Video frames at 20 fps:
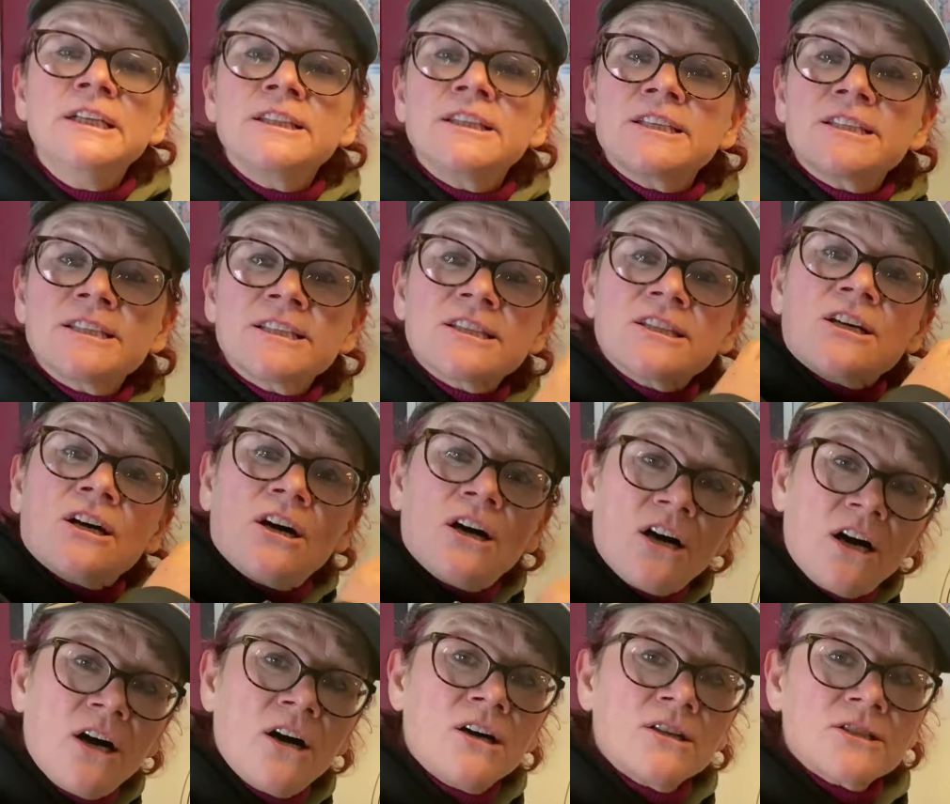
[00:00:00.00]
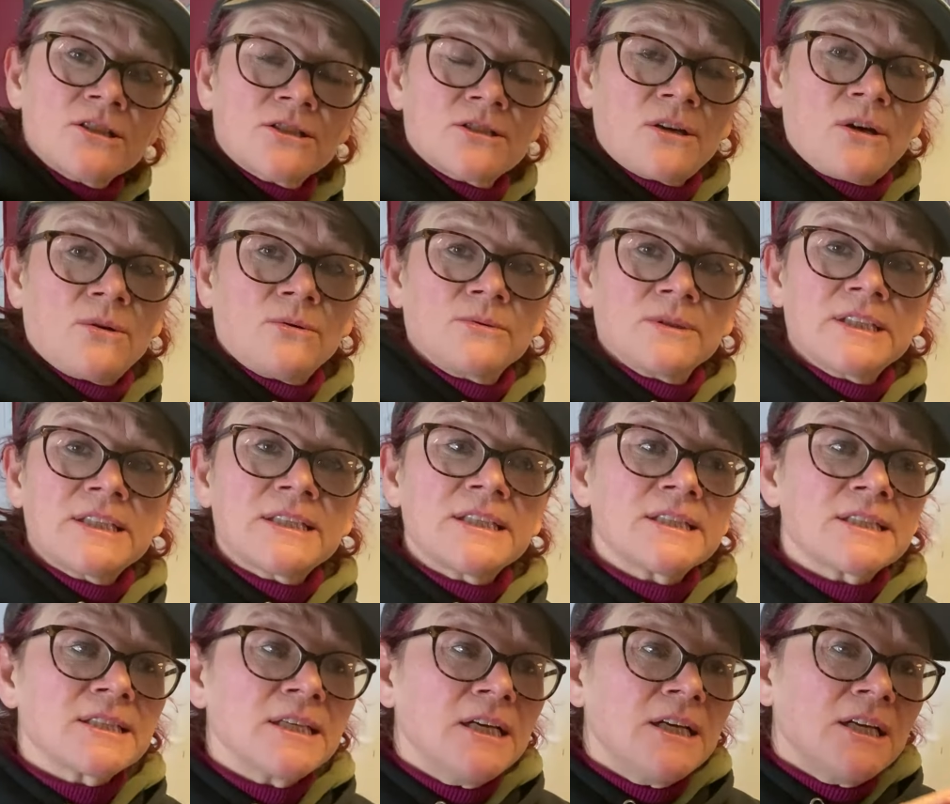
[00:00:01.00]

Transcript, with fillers: This is the hard sole. This is